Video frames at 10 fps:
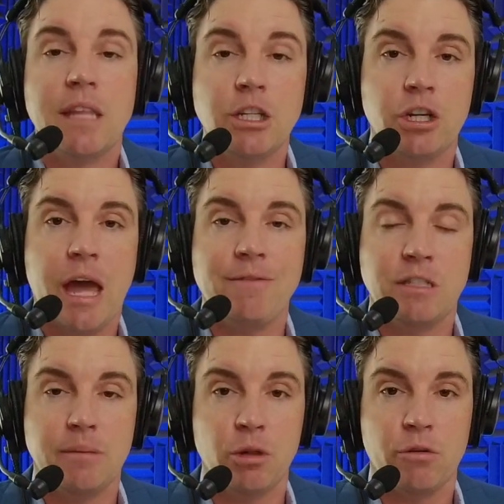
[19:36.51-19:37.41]
They should have
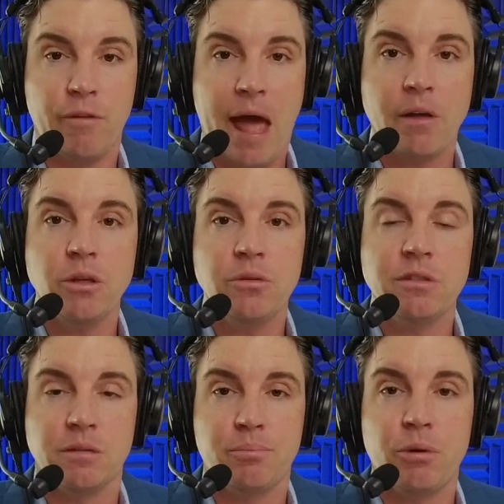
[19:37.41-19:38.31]
similar
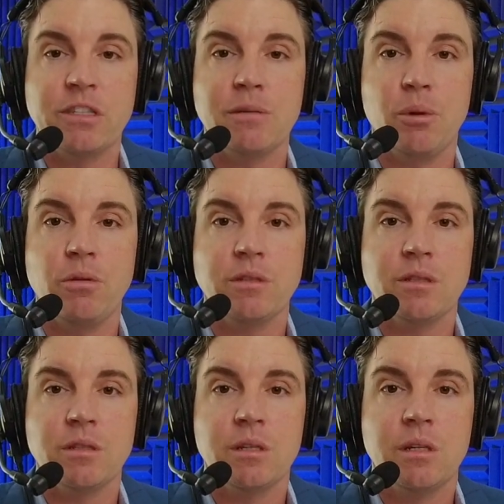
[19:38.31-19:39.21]
values and principles.